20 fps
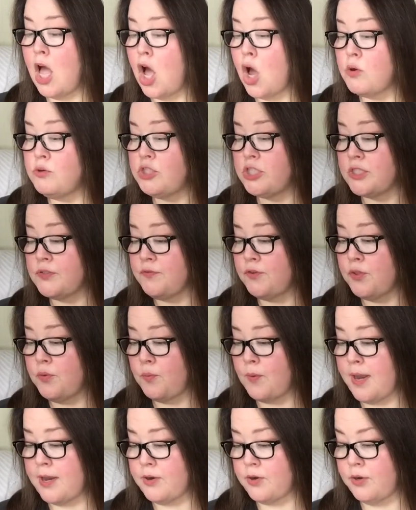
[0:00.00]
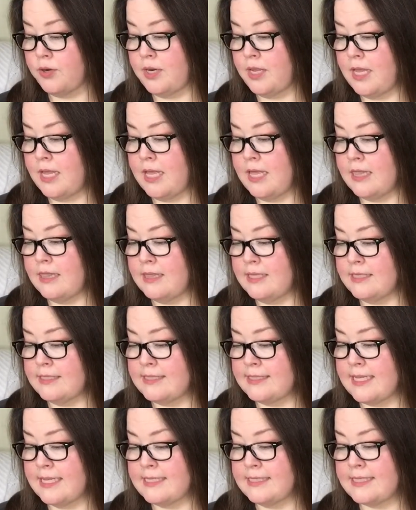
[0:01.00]
Oh, just for the record,
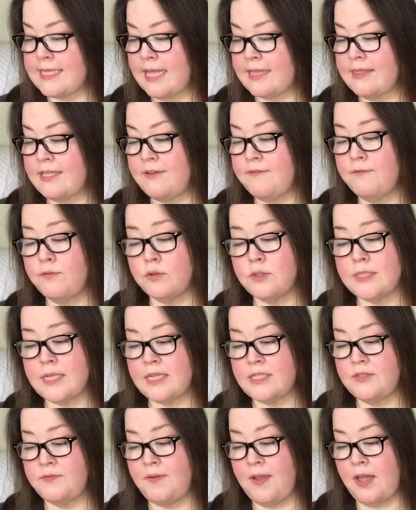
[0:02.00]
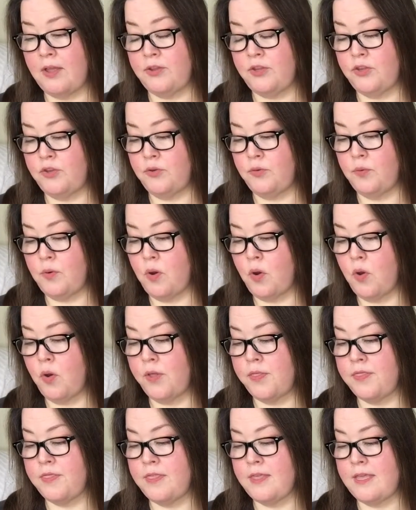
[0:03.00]
this says that the full size value
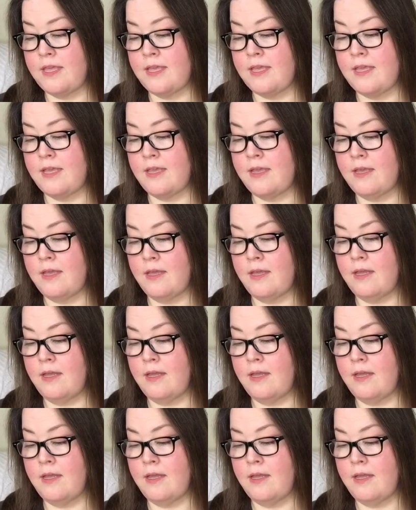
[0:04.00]
on the